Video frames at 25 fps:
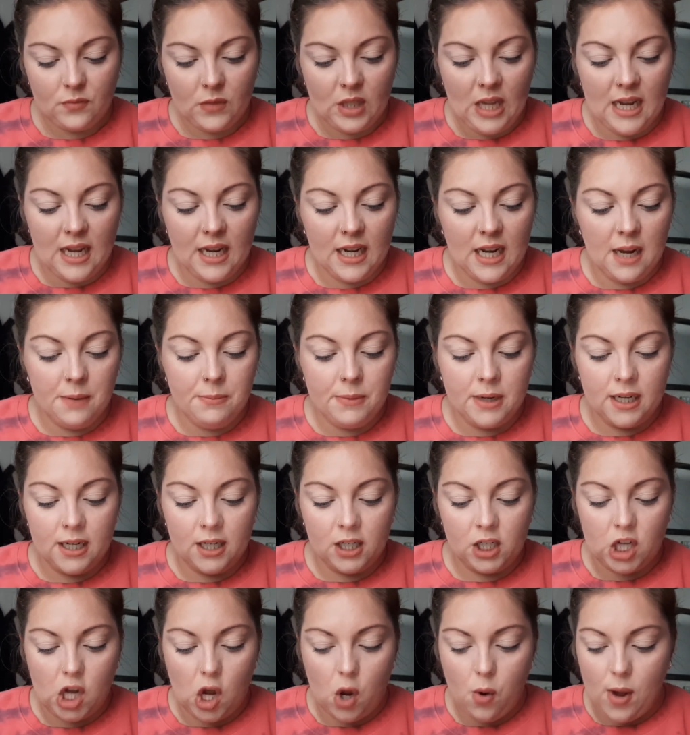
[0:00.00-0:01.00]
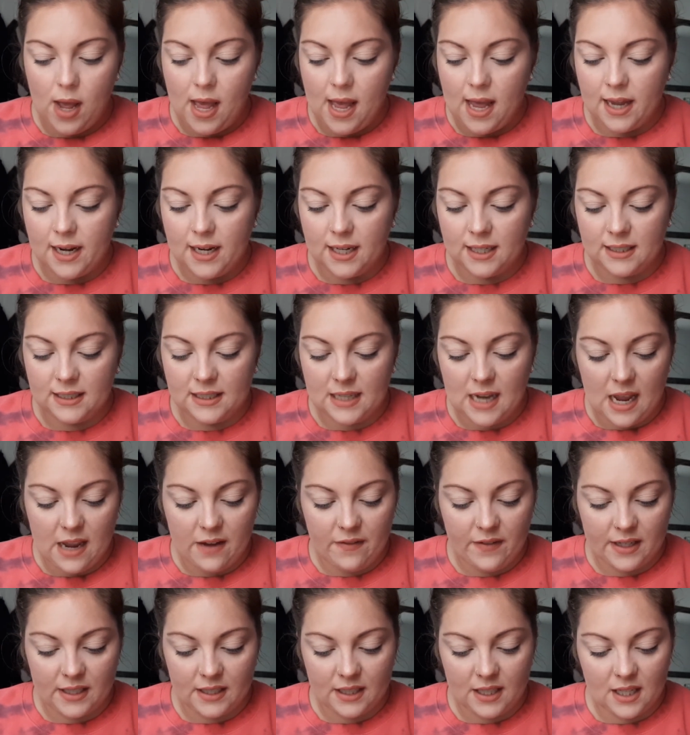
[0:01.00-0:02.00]
And I'm going to go ahead and
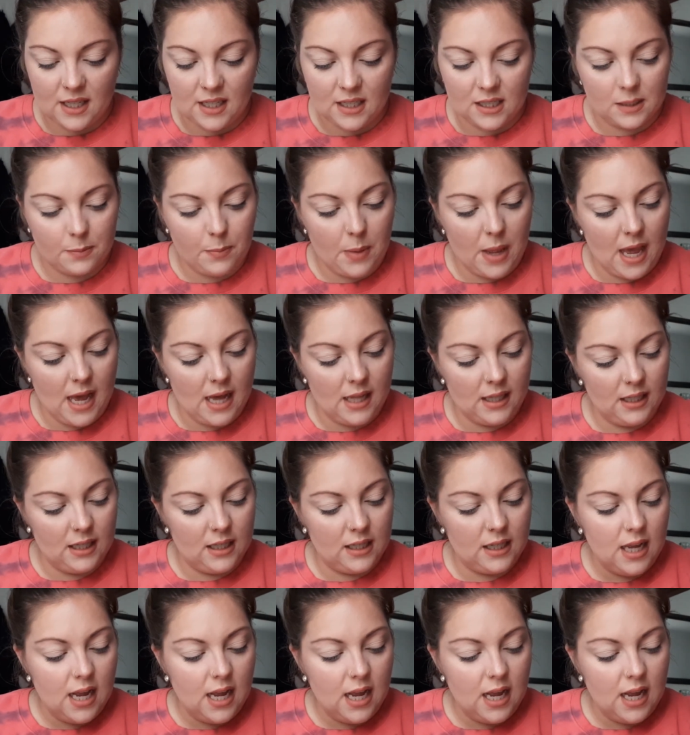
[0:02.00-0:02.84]
dive into this palette.